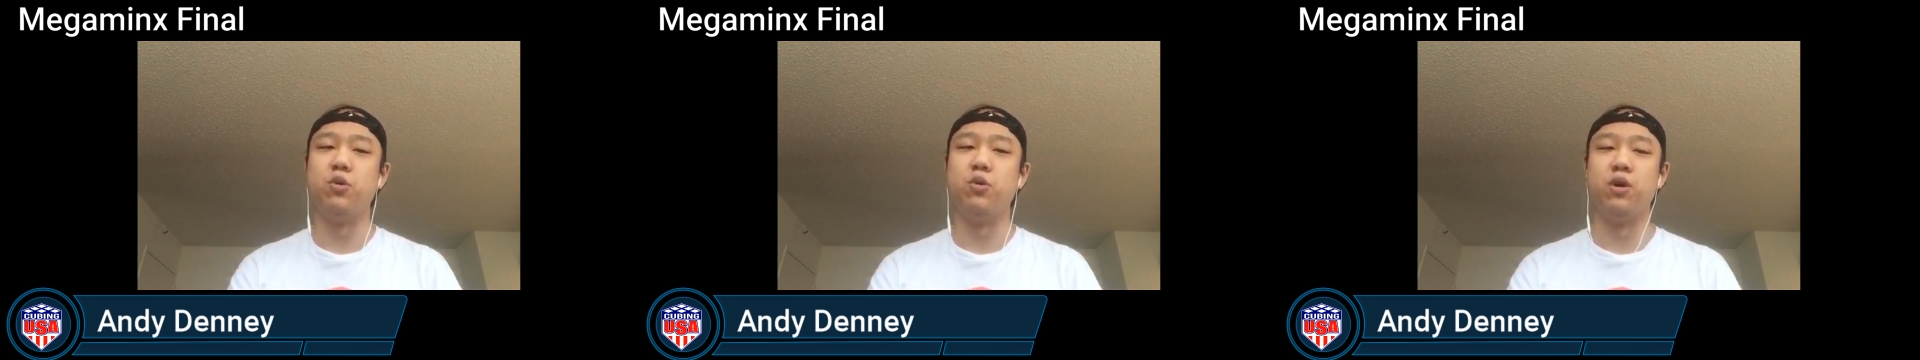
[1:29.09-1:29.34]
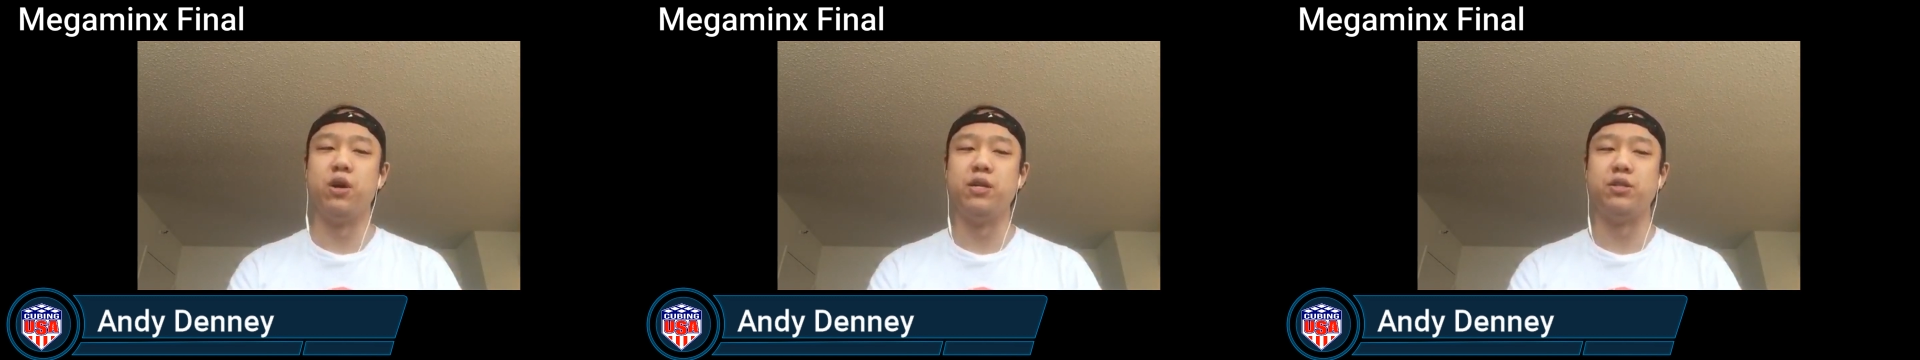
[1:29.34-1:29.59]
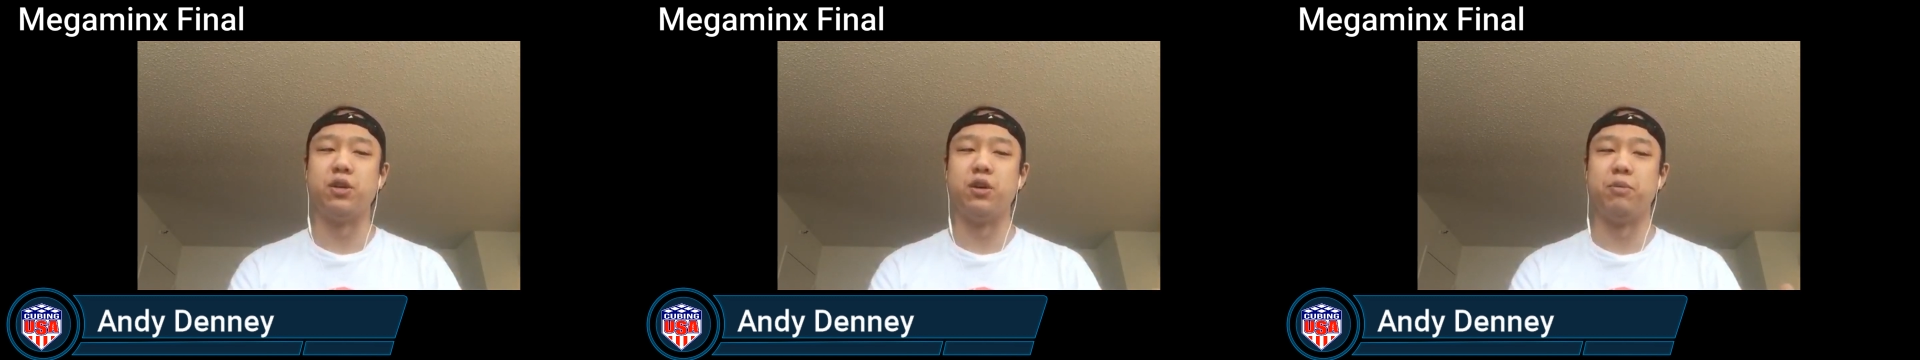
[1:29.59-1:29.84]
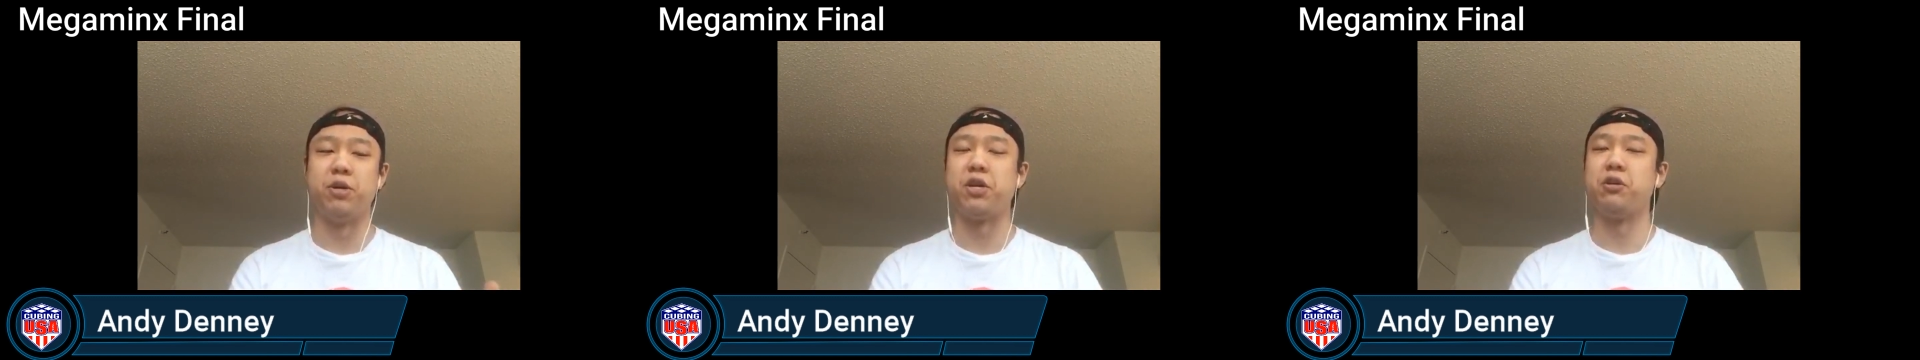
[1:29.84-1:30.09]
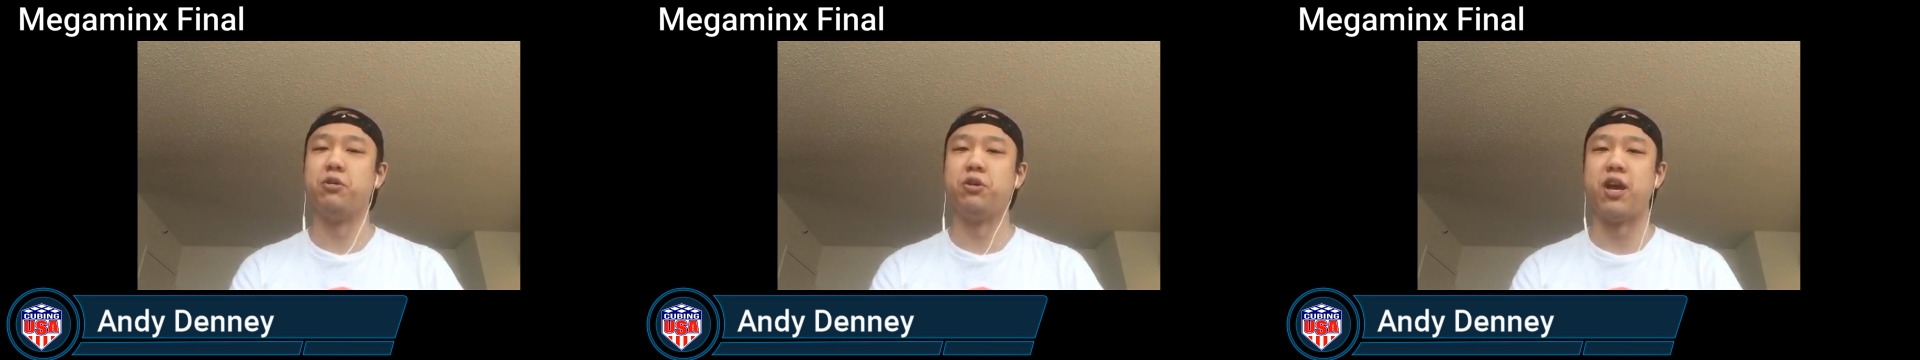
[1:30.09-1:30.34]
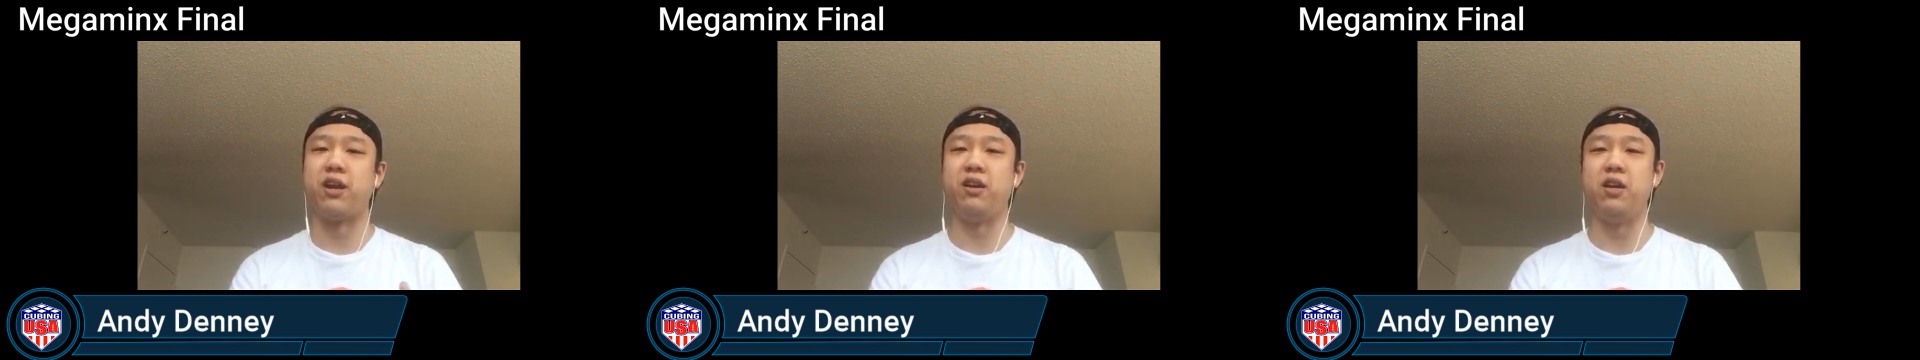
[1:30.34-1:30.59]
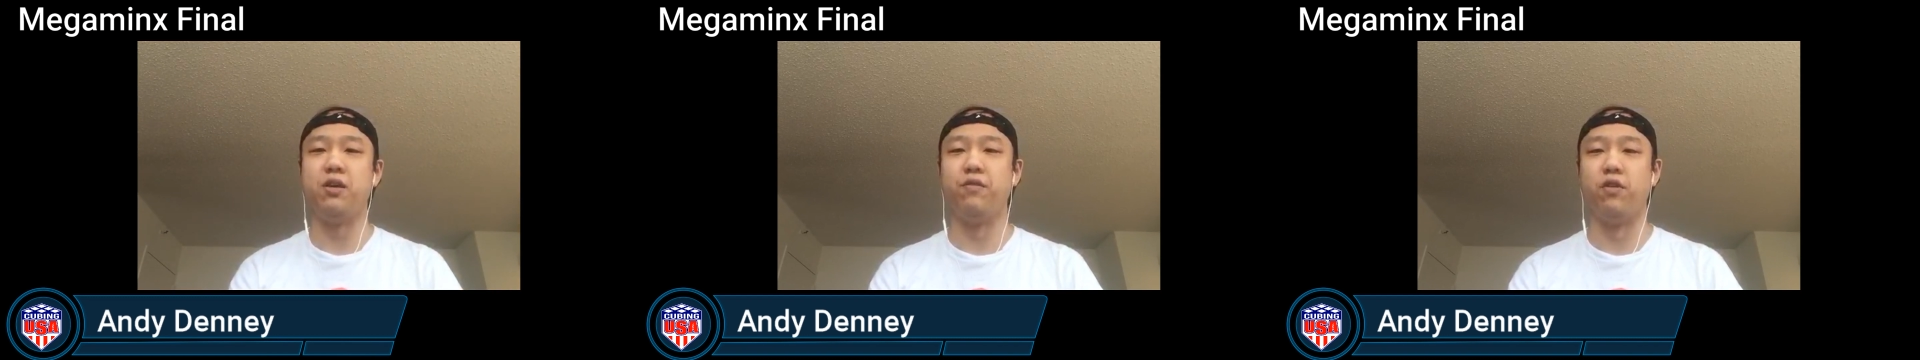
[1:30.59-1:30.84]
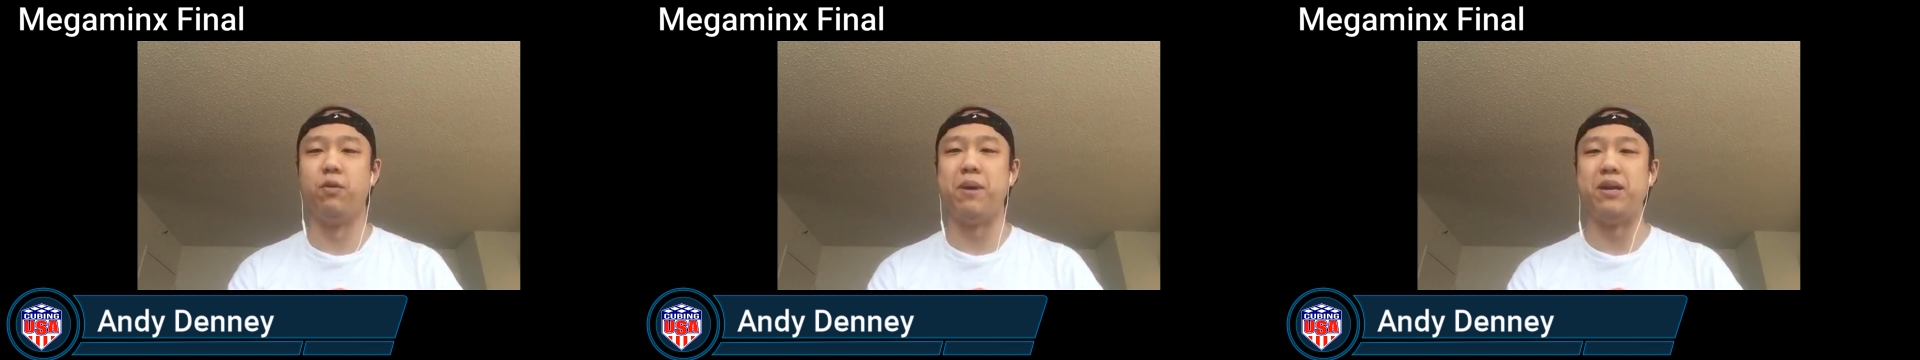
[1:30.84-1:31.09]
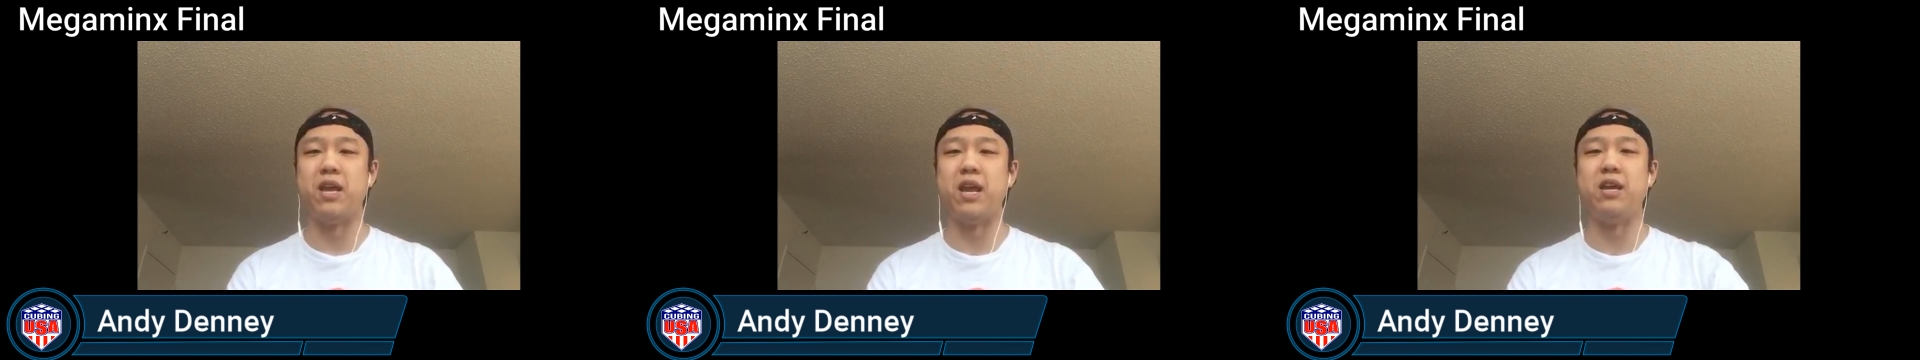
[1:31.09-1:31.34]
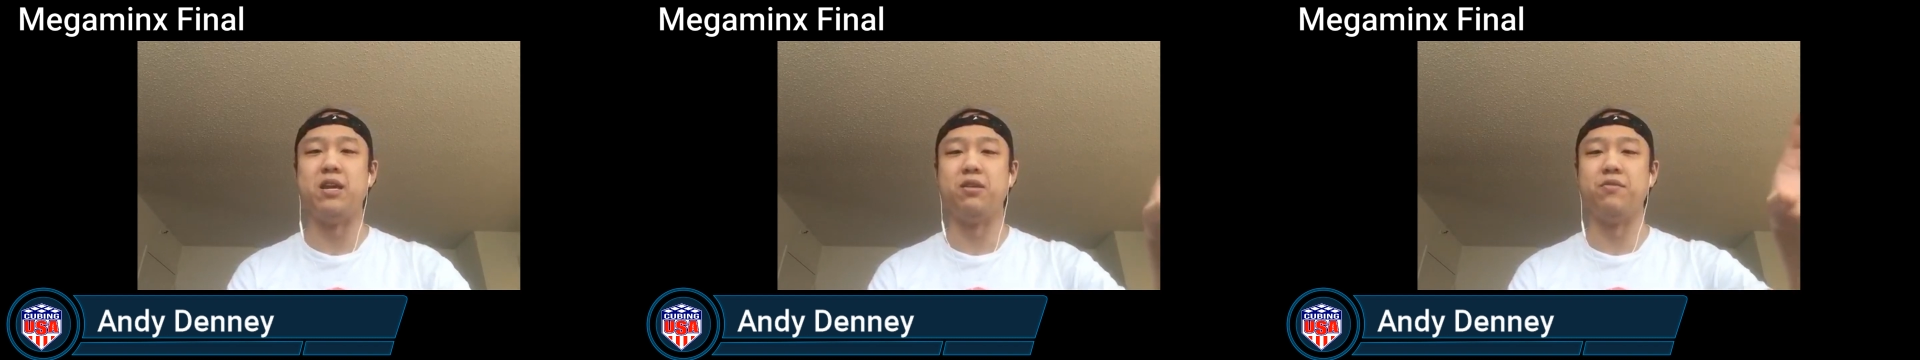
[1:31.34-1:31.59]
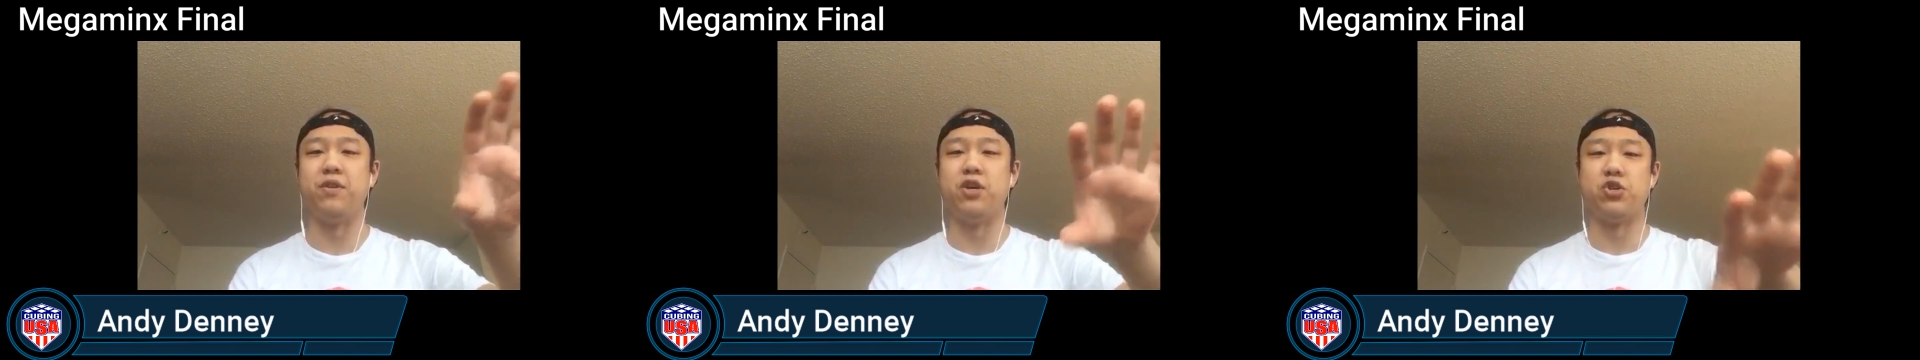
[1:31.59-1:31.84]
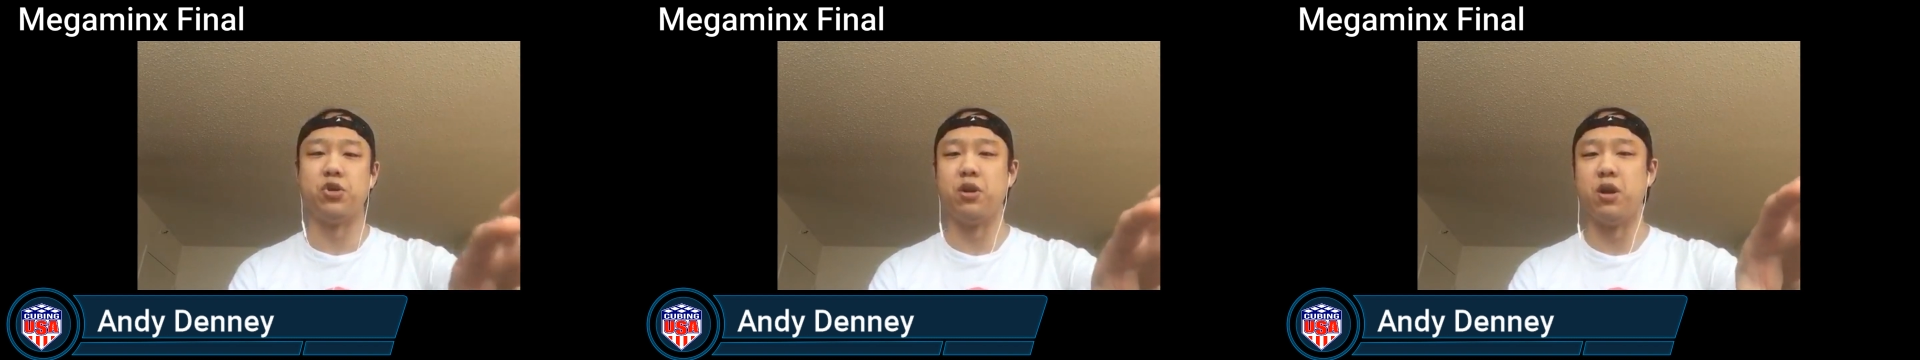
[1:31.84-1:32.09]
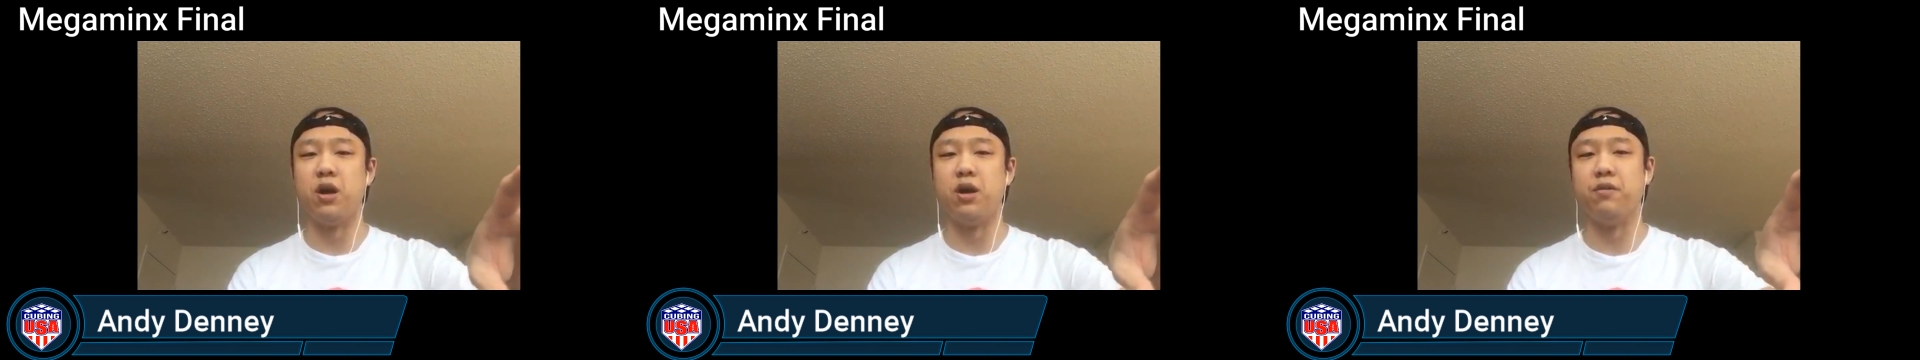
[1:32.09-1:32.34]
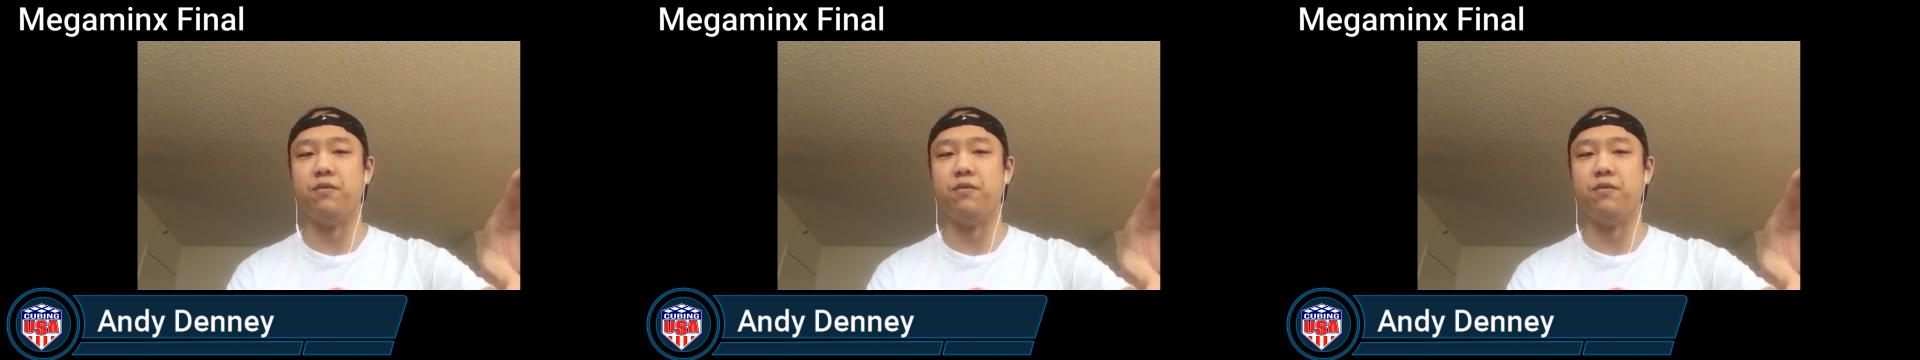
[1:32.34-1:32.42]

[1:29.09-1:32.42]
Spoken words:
or is there a particular technique for maintaining the vision